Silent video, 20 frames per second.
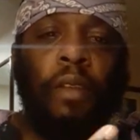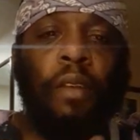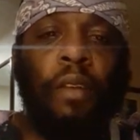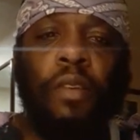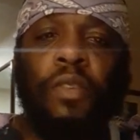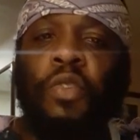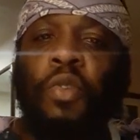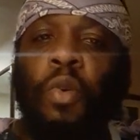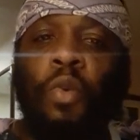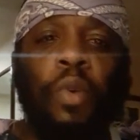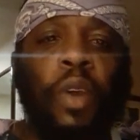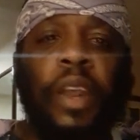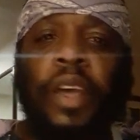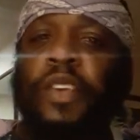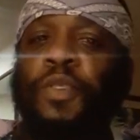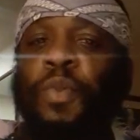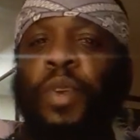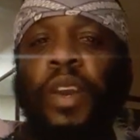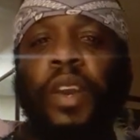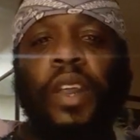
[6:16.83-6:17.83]
so it
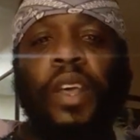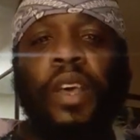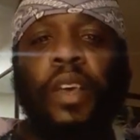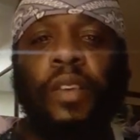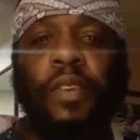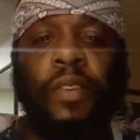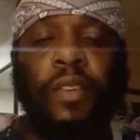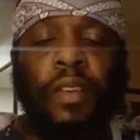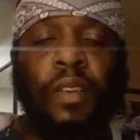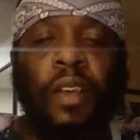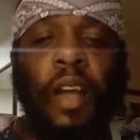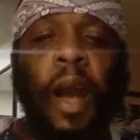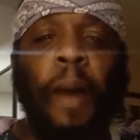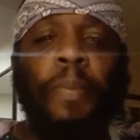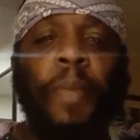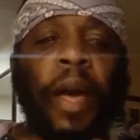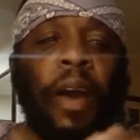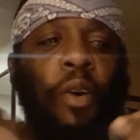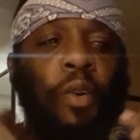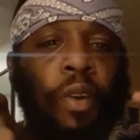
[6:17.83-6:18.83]
is what it is. I'm
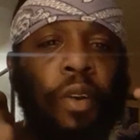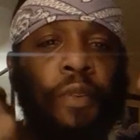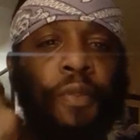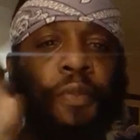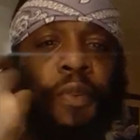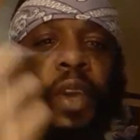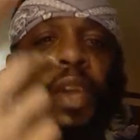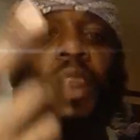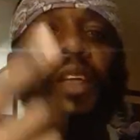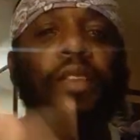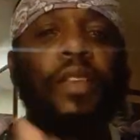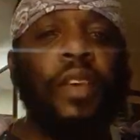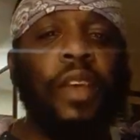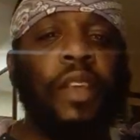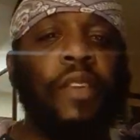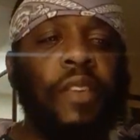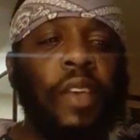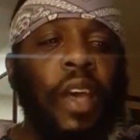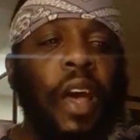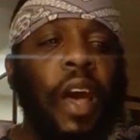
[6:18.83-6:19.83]
not going to feed into
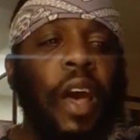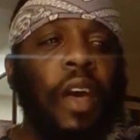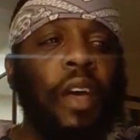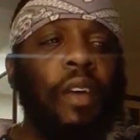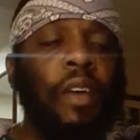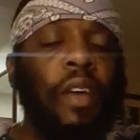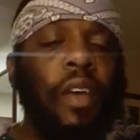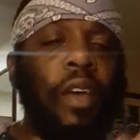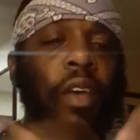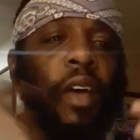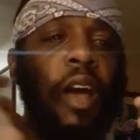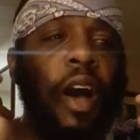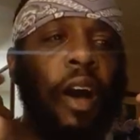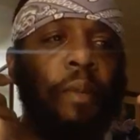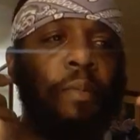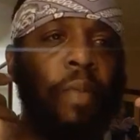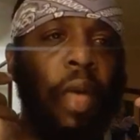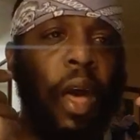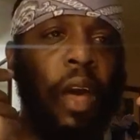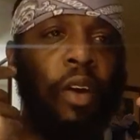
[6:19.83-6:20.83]
this guy.
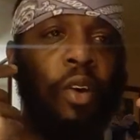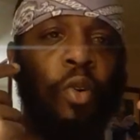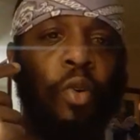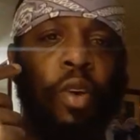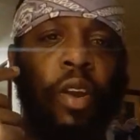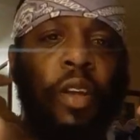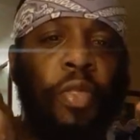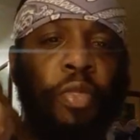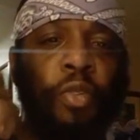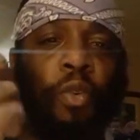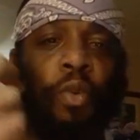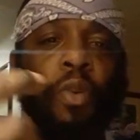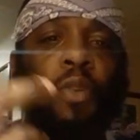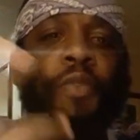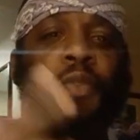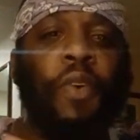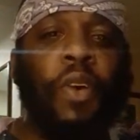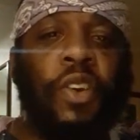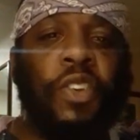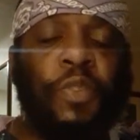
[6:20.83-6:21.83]
I'm not going to throw the
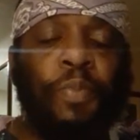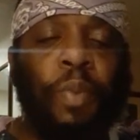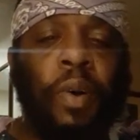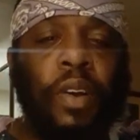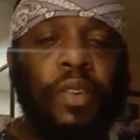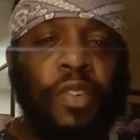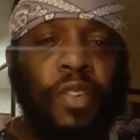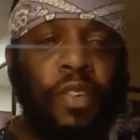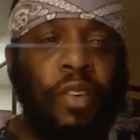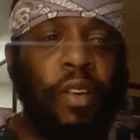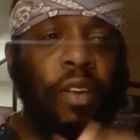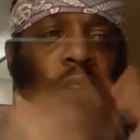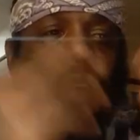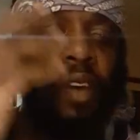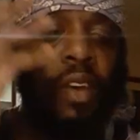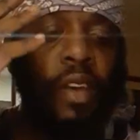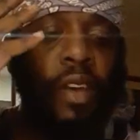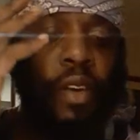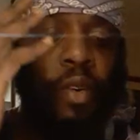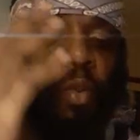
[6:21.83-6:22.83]
first punch.
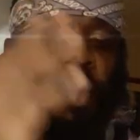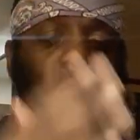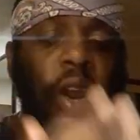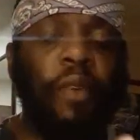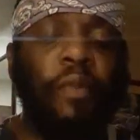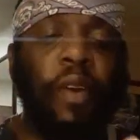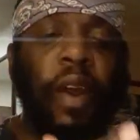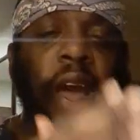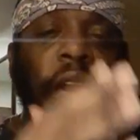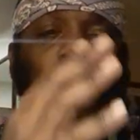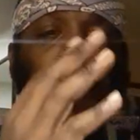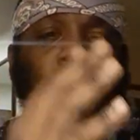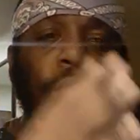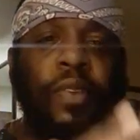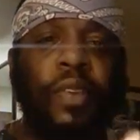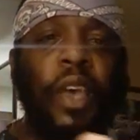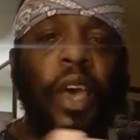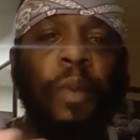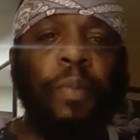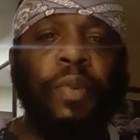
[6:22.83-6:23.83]
Whatever
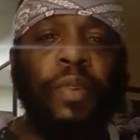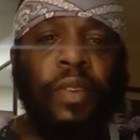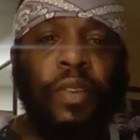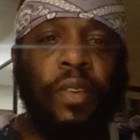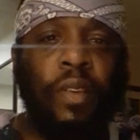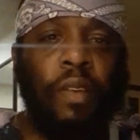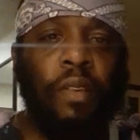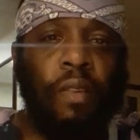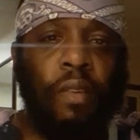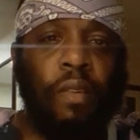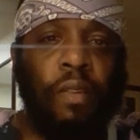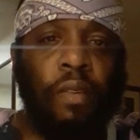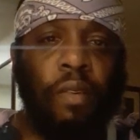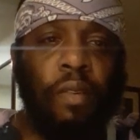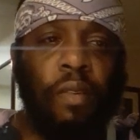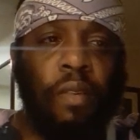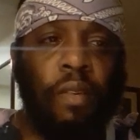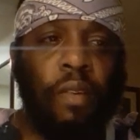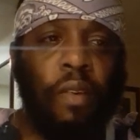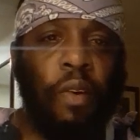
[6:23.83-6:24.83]
happens, happens.
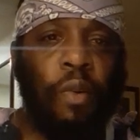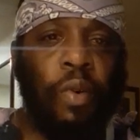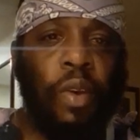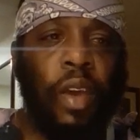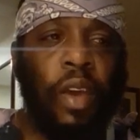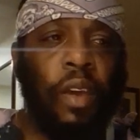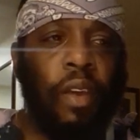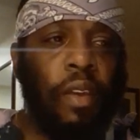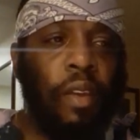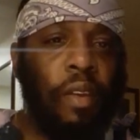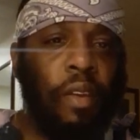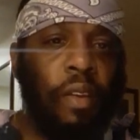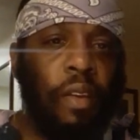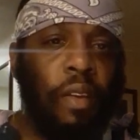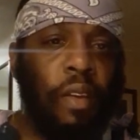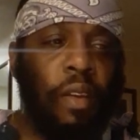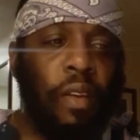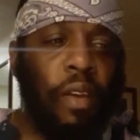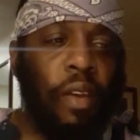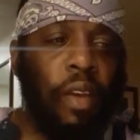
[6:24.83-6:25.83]
Okay,
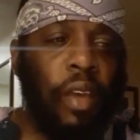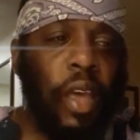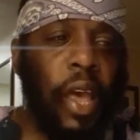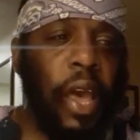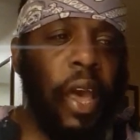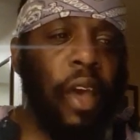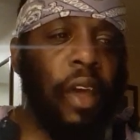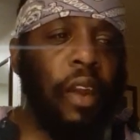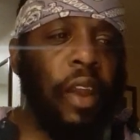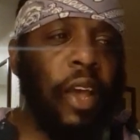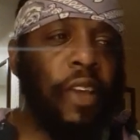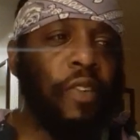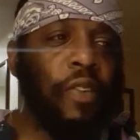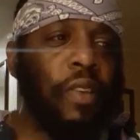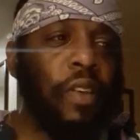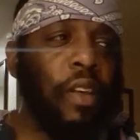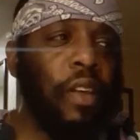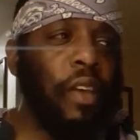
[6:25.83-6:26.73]
and that's